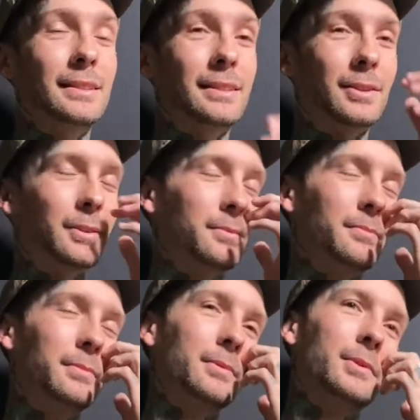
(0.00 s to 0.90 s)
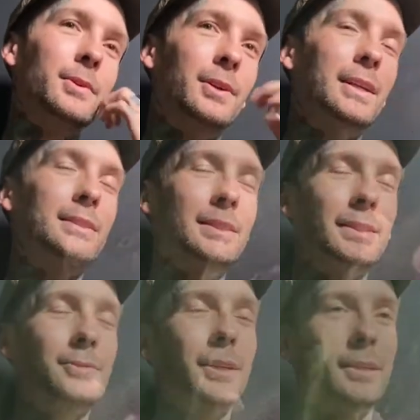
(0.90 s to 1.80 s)
or United
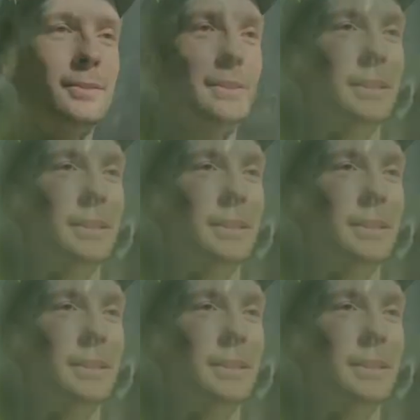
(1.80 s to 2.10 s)
States records.